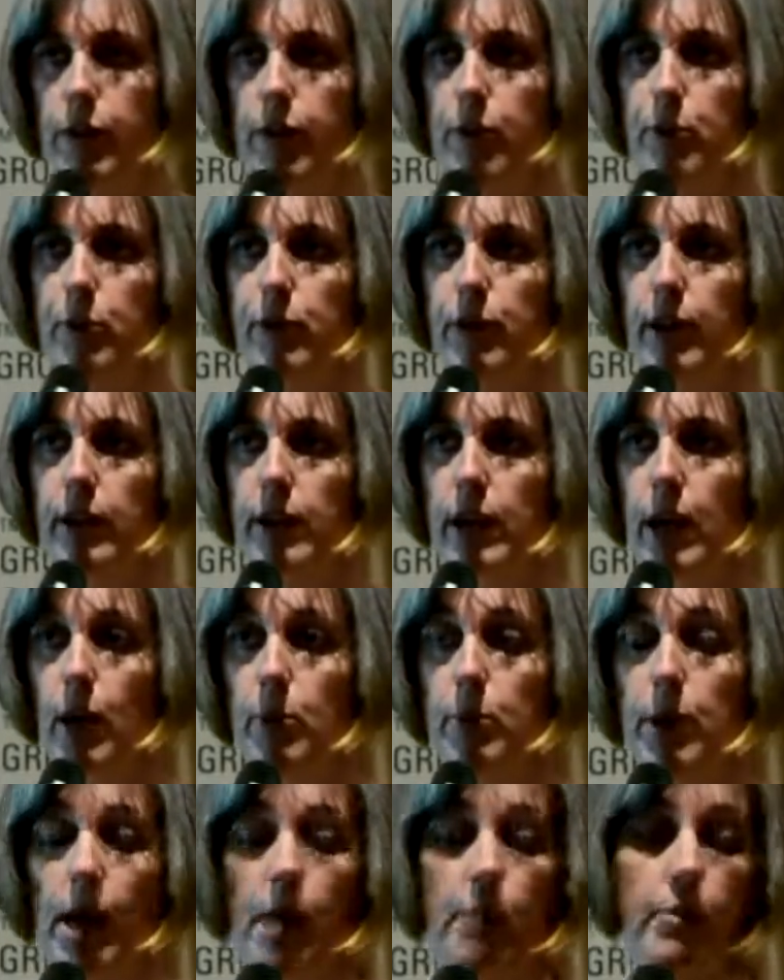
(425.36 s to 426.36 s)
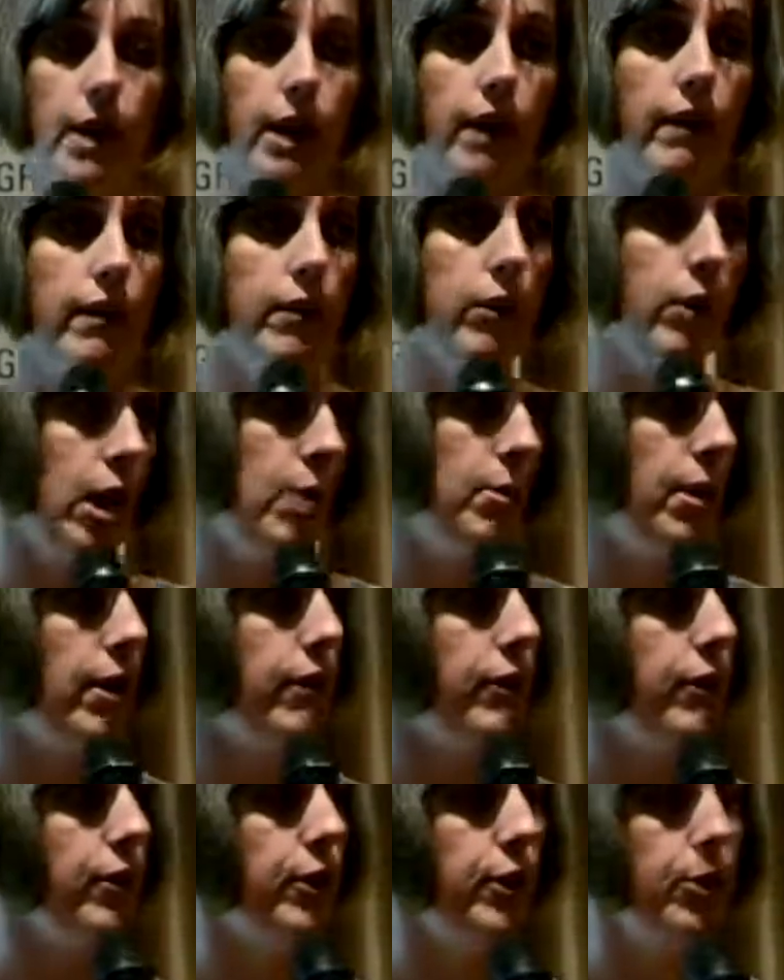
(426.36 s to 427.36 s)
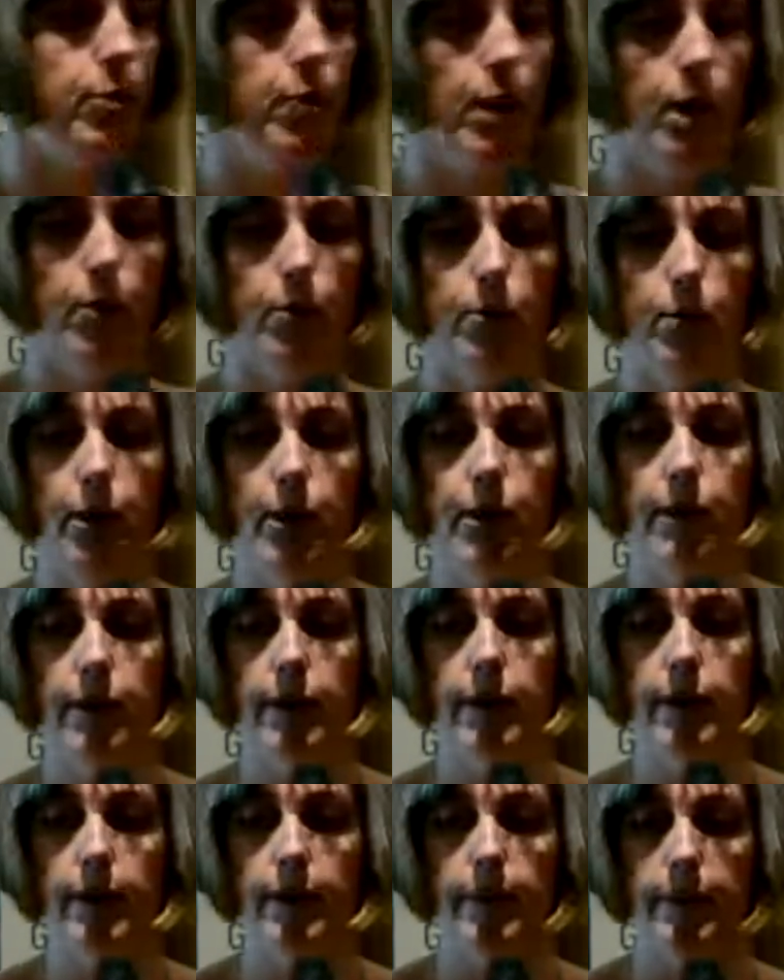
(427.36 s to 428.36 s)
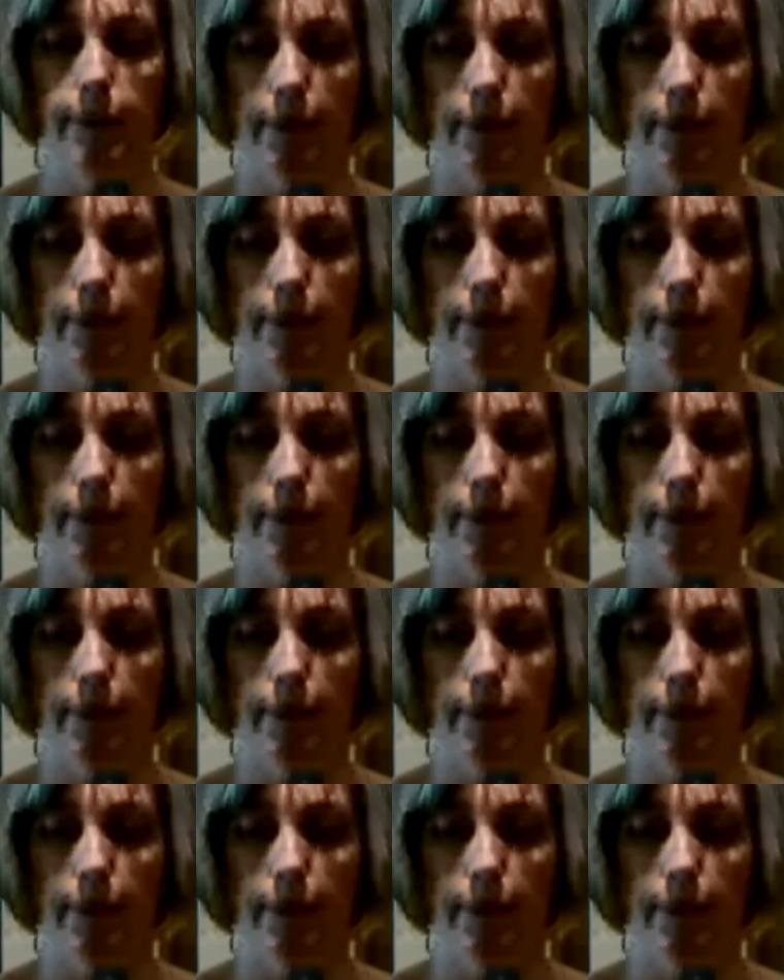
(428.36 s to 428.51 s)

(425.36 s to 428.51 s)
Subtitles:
super fund can't pay it back, they'll come after you personally.